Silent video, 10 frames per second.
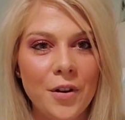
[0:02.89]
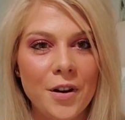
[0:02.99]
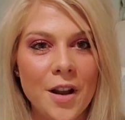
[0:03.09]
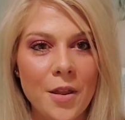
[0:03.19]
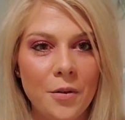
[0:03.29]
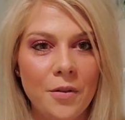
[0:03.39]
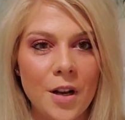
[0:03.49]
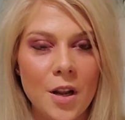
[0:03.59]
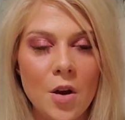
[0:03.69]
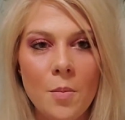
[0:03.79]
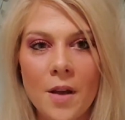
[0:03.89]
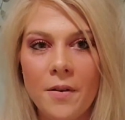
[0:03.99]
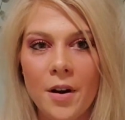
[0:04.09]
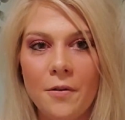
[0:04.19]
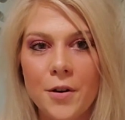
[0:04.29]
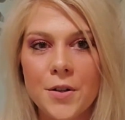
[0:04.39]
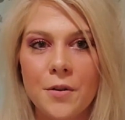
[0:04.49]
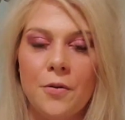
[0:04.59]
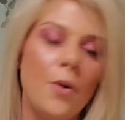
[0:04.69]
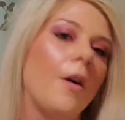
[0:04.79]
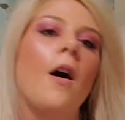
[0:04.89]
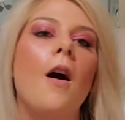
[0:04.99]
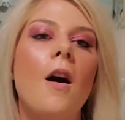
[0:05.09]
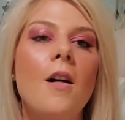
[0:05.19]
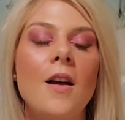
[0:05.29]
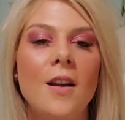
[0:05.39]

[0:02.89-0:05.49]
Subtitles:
another video, my very first Sephora haul.